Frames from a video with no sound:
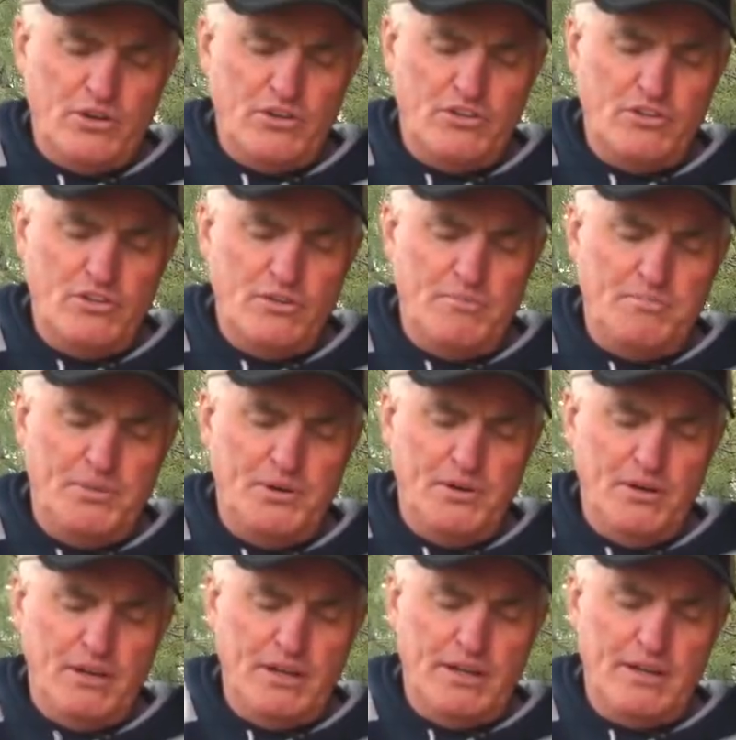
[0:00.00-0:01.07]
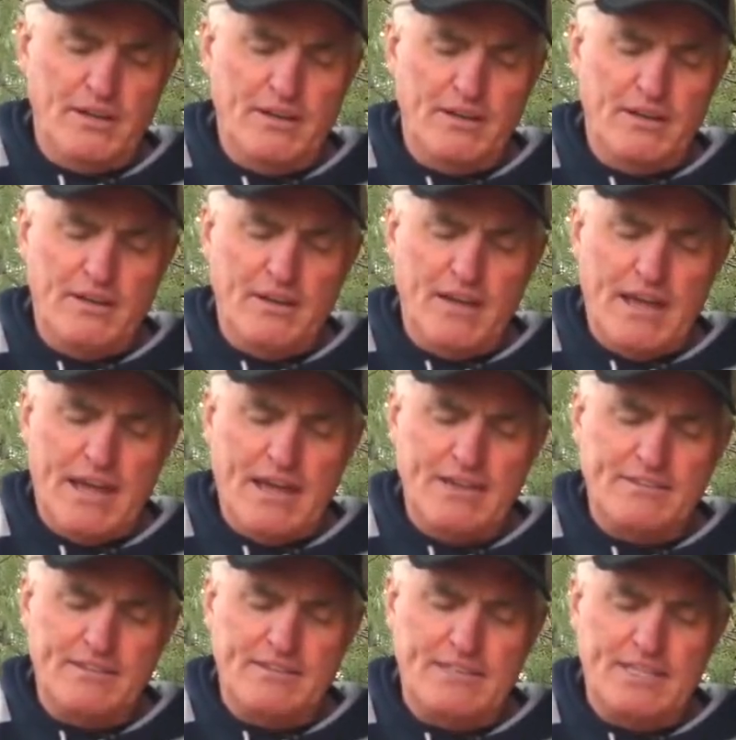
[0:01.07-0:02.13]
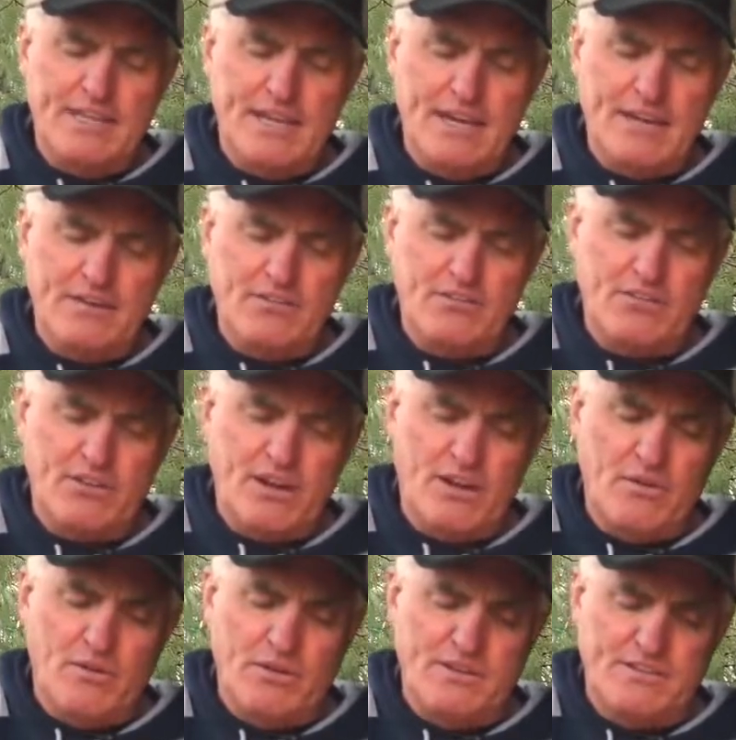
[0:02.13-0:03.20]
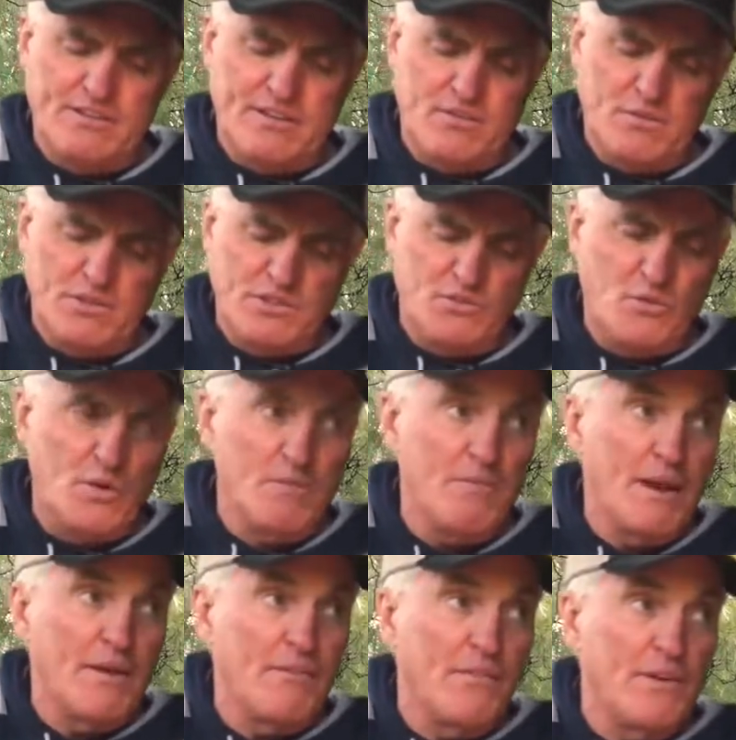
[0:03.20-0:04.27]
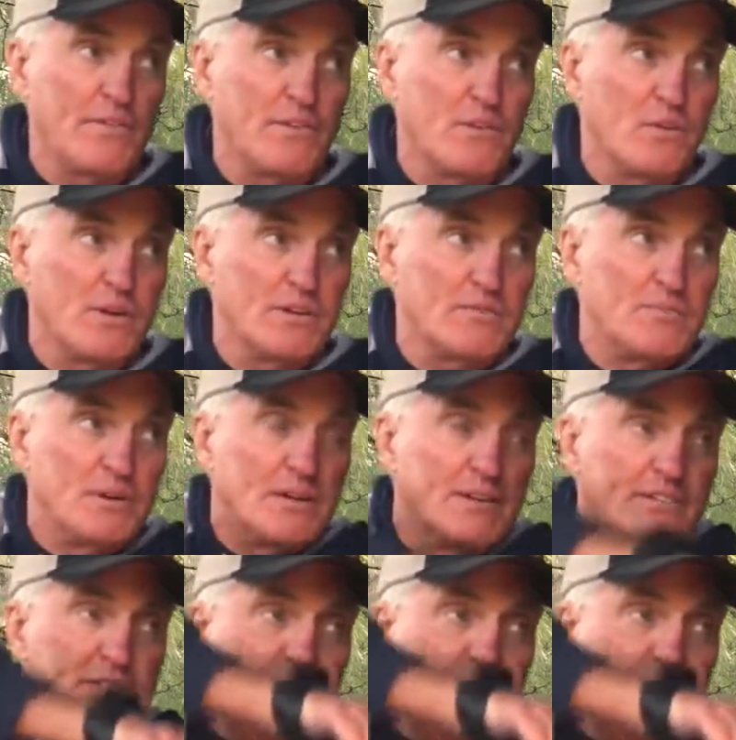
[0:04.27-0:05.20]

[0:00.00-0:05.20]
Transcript: can shoot it purely as a T-handle style release aid, which is one of my favorite ways because